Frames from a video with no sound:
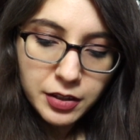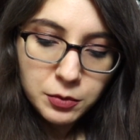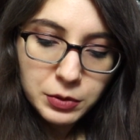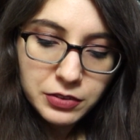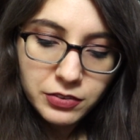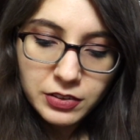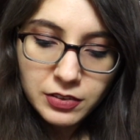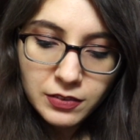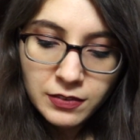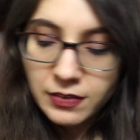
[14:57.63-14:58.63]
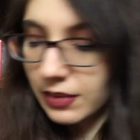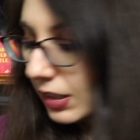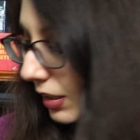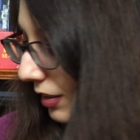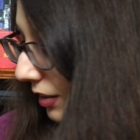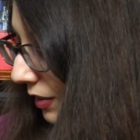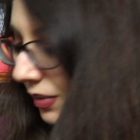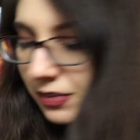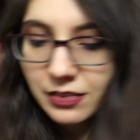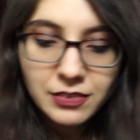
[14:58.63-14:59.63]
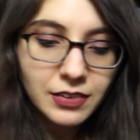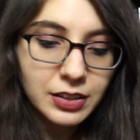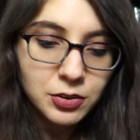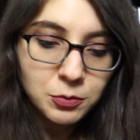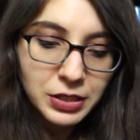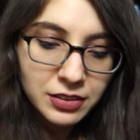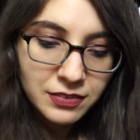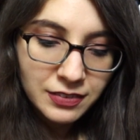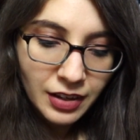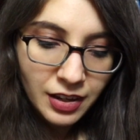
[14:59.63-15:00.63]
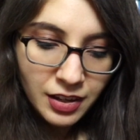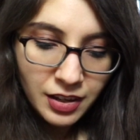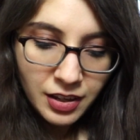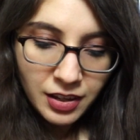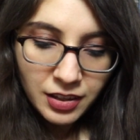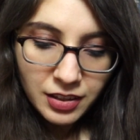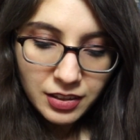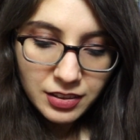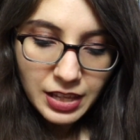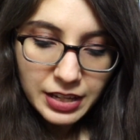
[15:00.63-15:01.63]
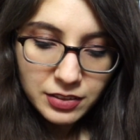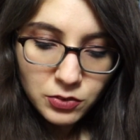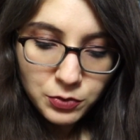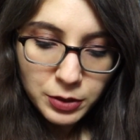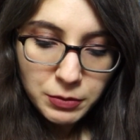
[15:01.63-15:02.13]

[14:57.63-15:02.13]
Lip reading: which is the cider mix. That is from